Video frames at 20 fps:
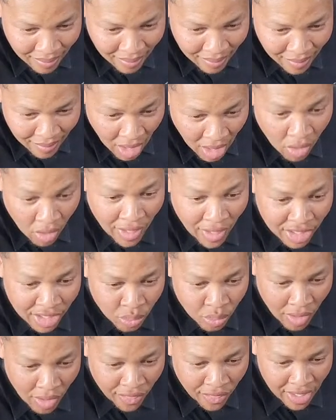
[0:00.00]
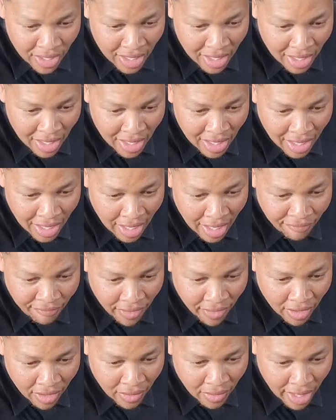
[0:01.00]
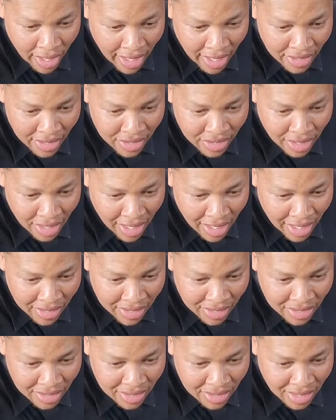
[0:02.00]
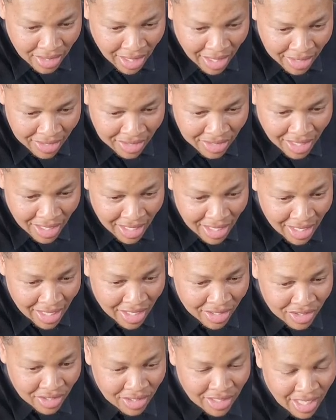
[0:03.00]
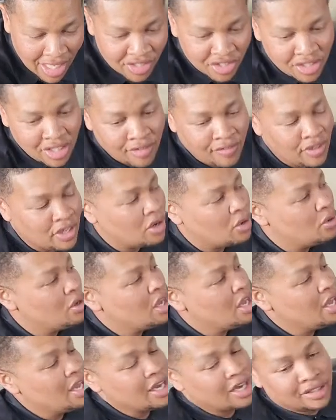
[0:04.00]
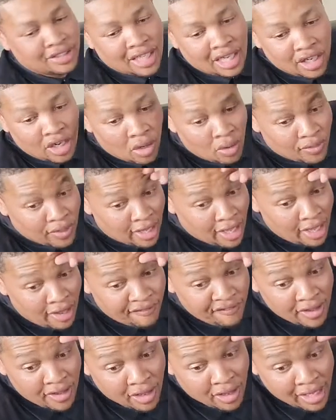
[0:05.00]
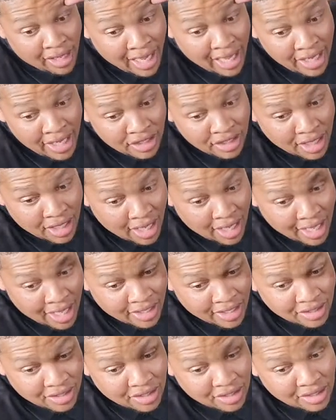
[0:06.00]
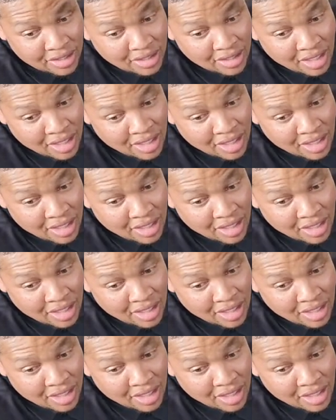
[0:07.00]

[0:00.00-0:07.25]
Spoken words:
that's what the FLHXSE is. Is that CVO? Because I know the FLHXST